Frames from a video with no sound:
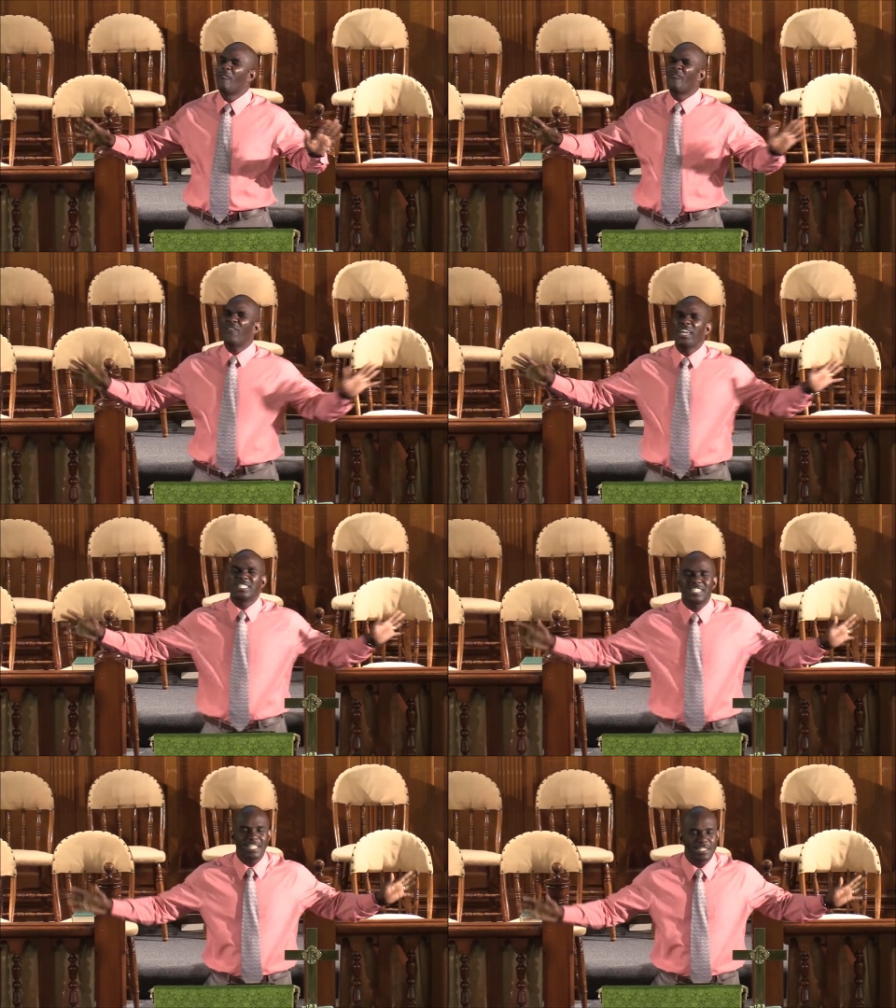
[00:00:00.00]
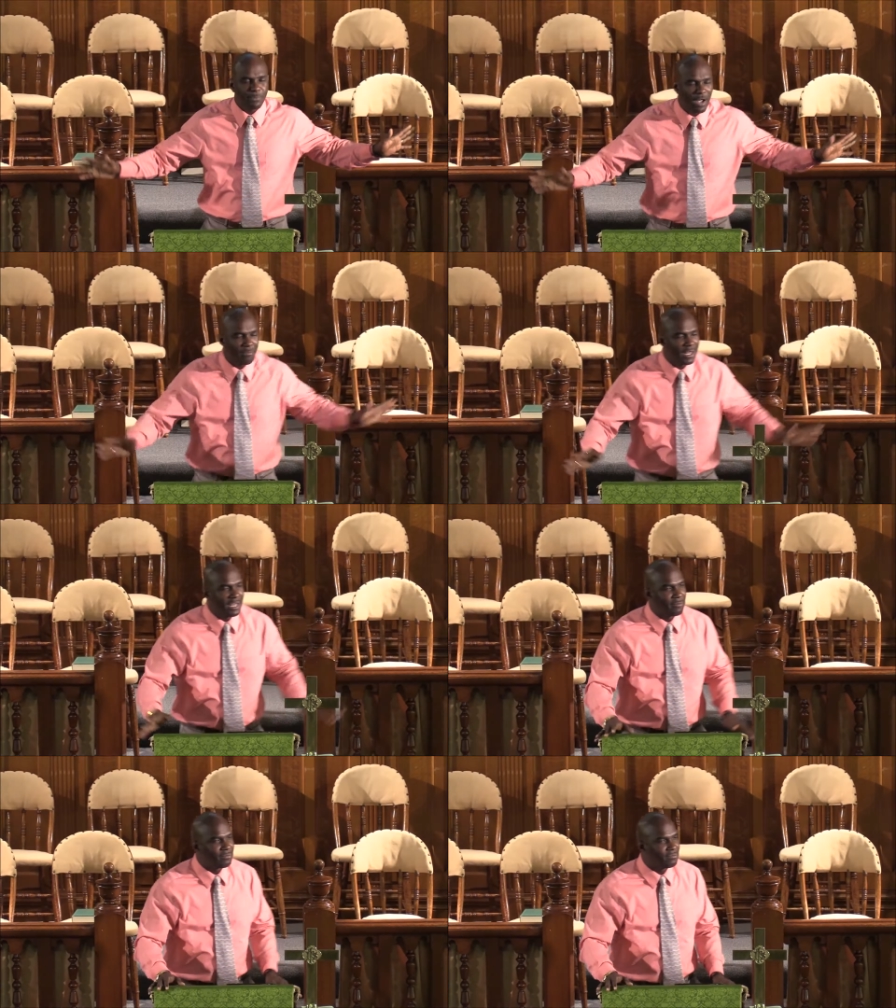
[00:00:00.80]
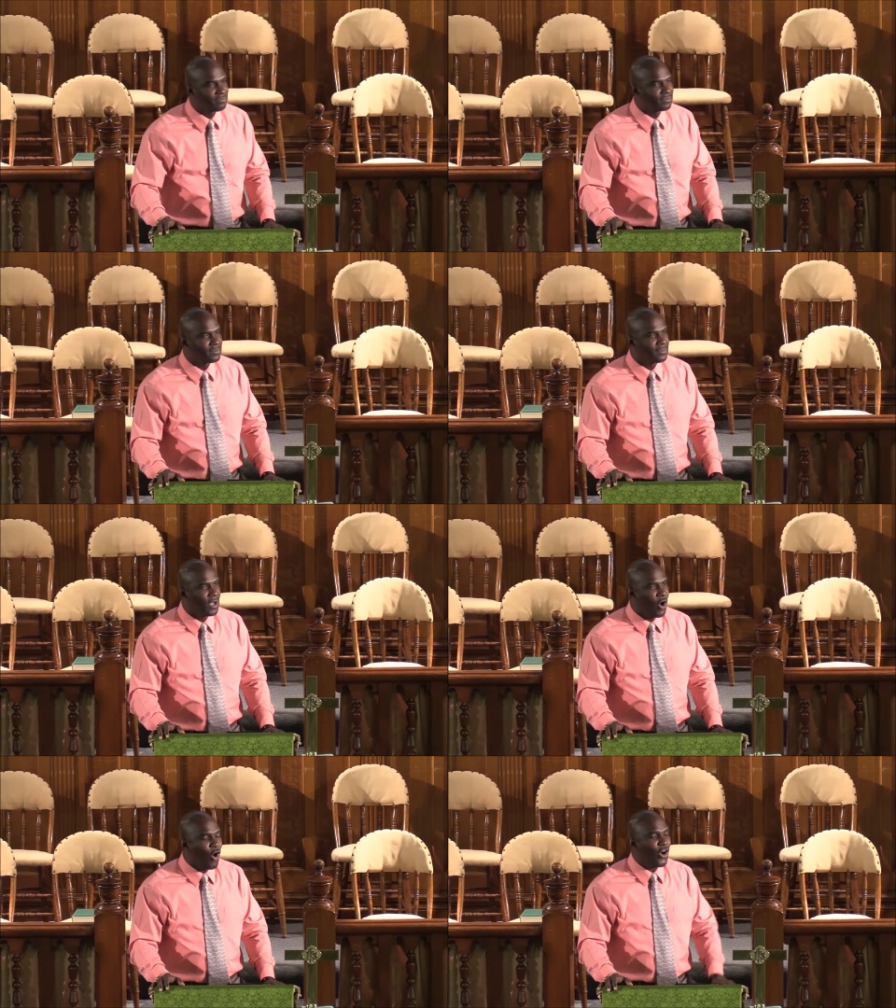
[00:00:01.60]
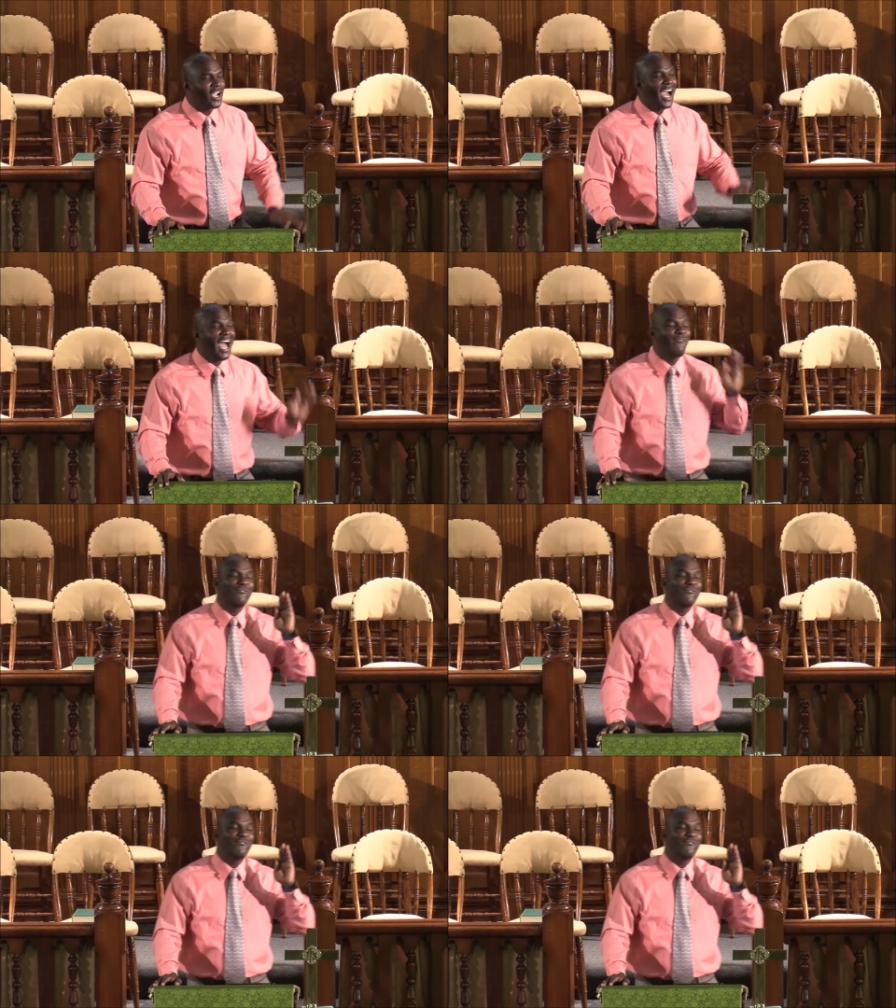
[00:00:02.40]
fix this problem. Or God,